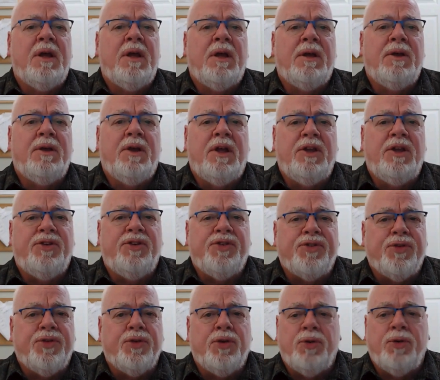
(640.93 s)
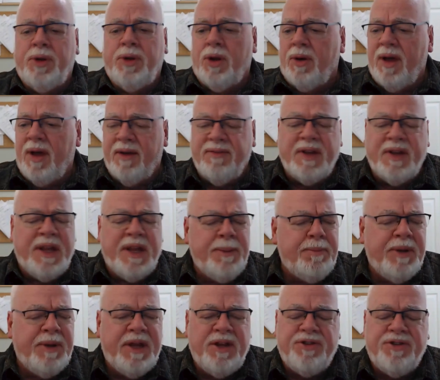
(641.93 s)
it's true, we don't have any
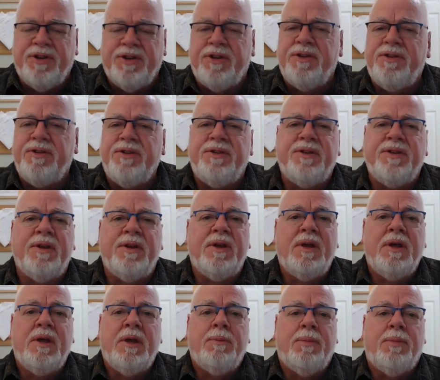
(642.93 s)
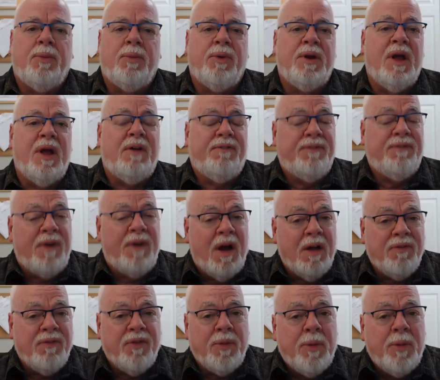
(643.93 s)
beaches, but we're not far
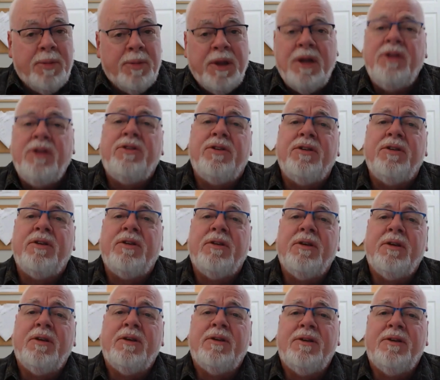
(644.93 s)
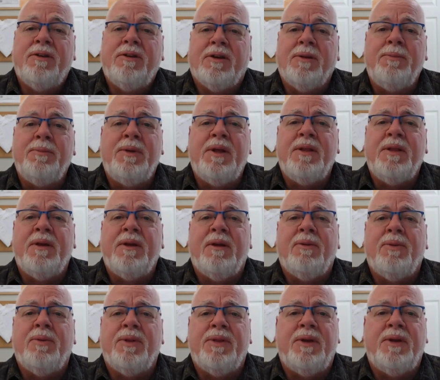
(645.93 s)
from a beach. You can be there
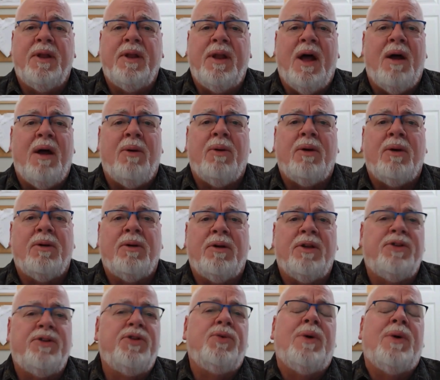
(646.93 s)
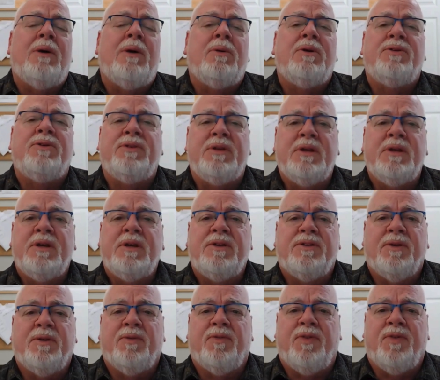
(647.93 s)
within an hour to two hours.
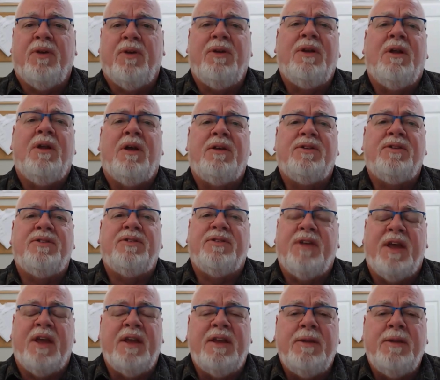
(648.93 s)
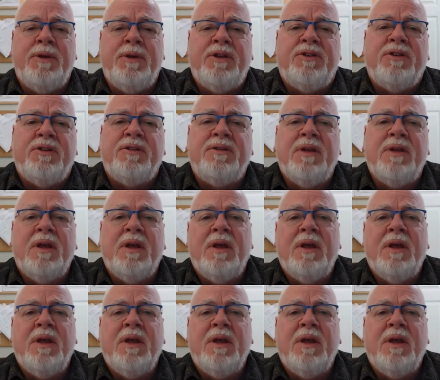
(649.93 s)
Some very nice sandy beaches,